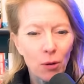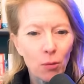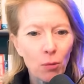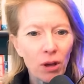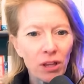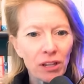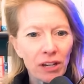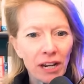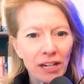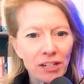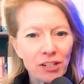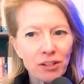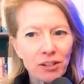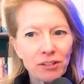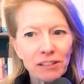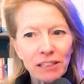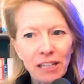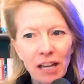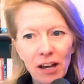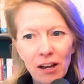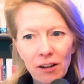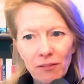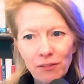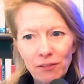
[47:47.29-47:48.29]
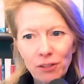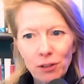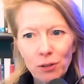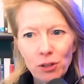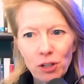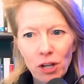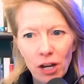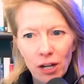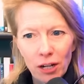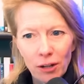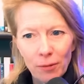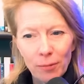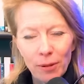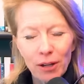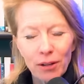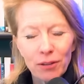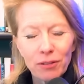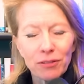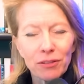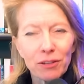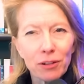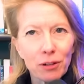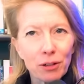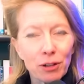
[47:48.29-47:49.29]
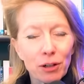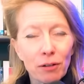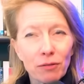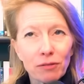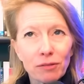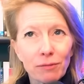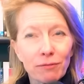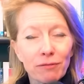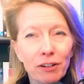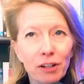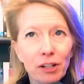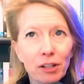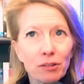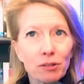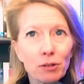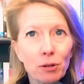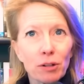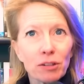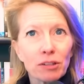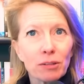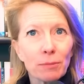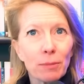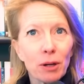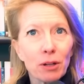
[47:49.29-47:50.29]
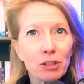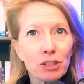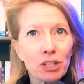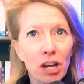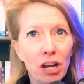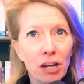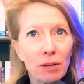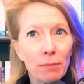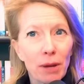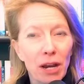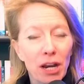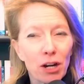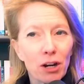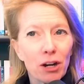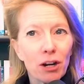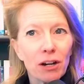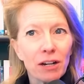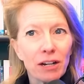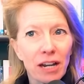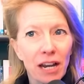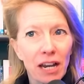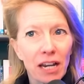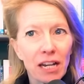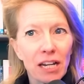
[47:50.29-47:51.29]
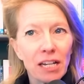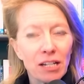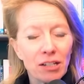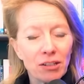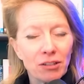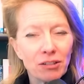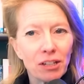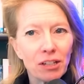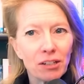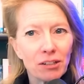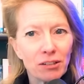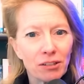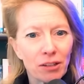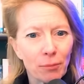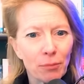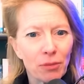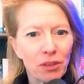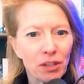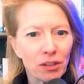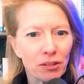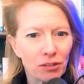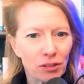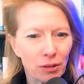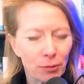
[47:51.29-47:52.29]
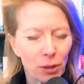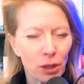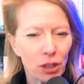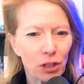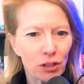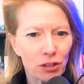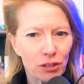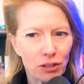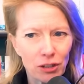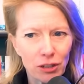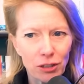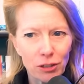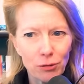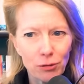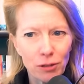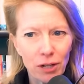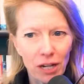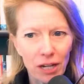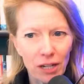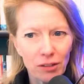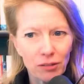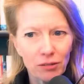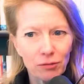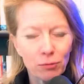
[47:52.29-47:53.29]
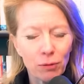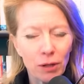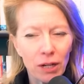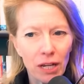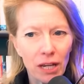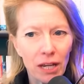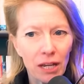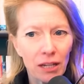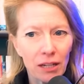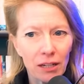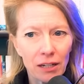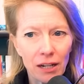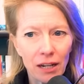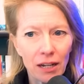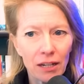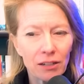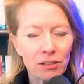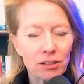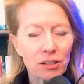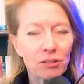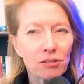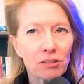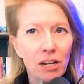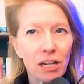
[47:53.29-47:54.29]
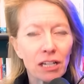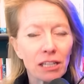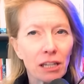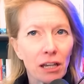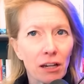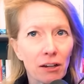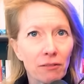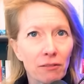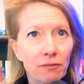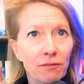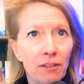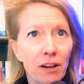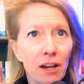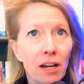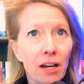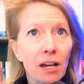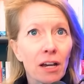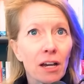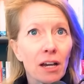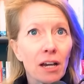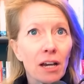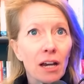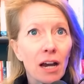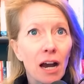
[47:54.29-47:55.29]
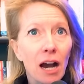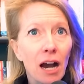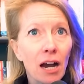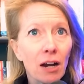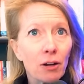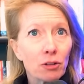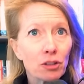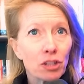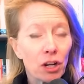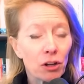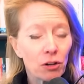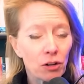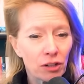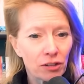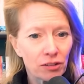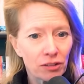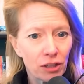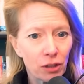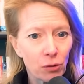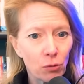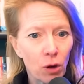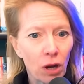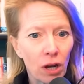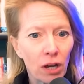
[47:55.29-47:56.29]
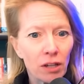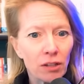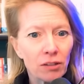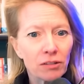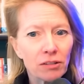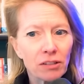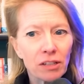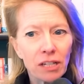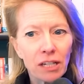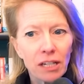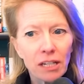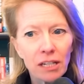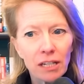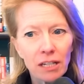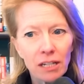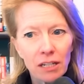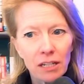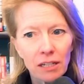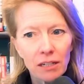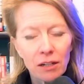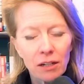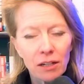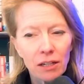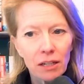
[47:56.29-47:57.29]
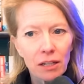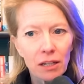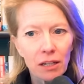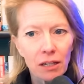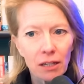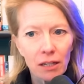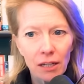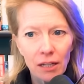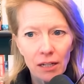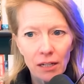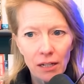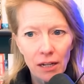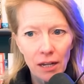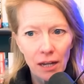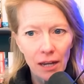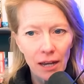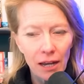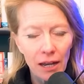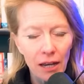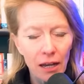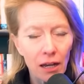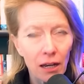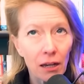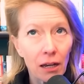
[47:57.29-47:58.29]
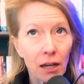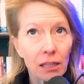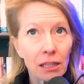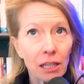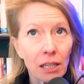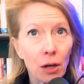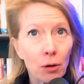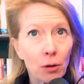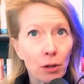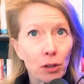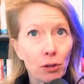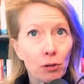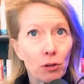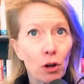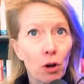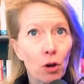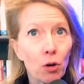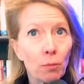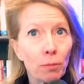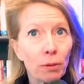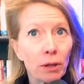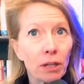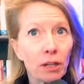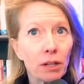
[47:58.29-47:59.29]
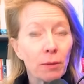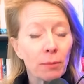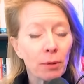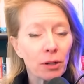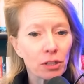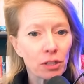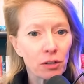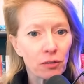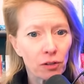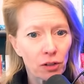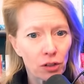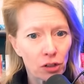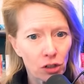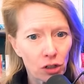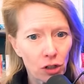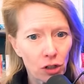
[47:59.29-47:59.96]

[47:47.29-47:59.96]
Well, and I just love, you talk about, you have some funny stories about John Mayer, and he said something similar to you guys when, and I love how generous he was in allowing you to open a bunch of his